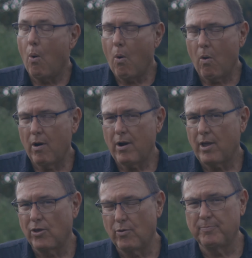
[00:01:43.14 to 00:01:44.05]
or
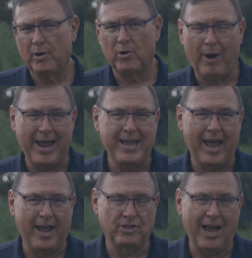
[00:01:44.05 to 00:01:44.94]
you can put a rain
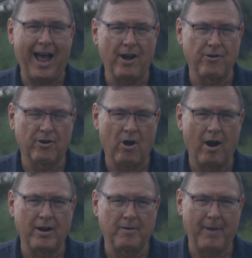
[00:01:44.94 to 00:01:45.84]
gauge out in your
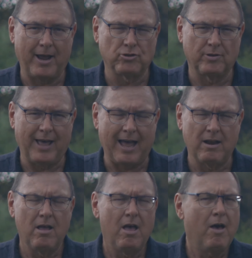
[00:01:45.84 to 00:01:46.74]
garden and measure that.
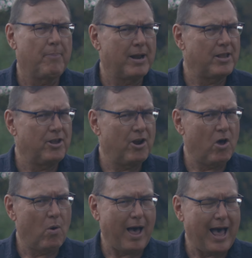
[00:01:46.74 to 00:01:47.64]
But you
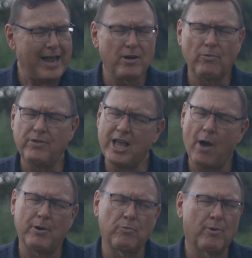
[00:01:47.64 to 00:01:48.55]
know, I don't think
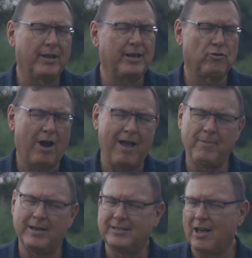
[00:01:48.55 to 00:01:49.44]
I would really drive
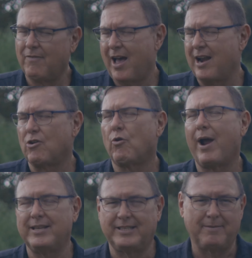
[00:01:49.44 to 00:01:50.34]
myself kind of
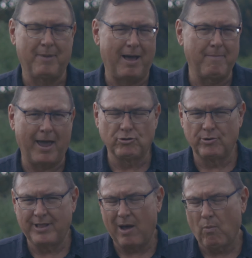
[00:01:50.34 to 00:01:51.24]
crazy by
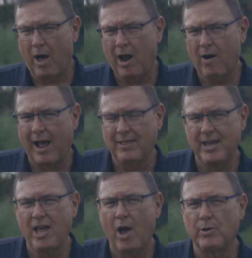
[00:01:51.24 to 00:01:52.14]
measuring that water. I
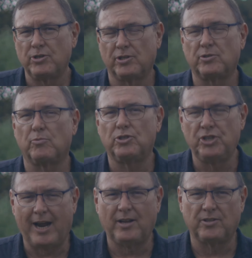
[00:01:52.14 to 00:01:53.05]
think I would just
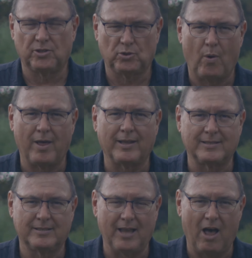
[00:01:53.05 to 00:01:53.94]
check the soil
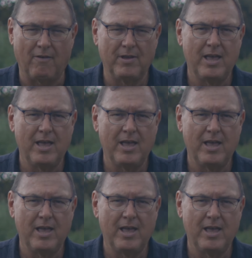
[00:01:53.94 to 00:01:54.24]
itself.